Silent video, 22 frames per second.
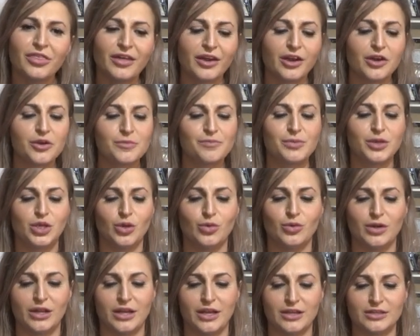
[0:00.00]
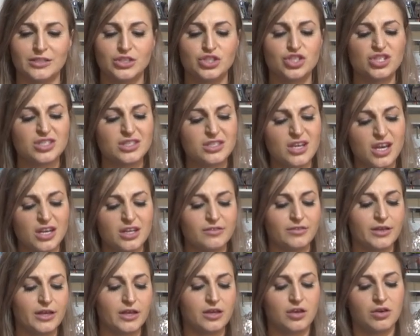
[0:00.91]
therapeutic to just kind
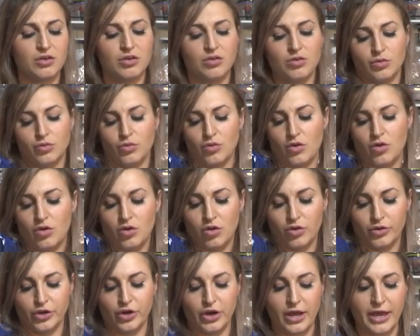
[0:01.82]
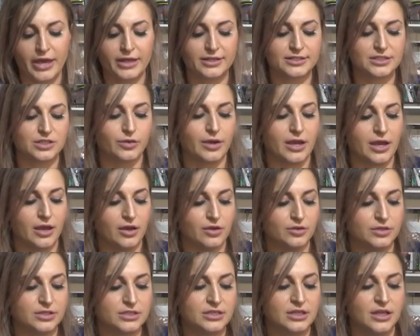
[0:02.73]
of like roll your eggs
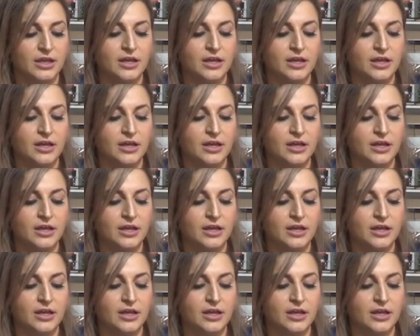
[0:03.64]
around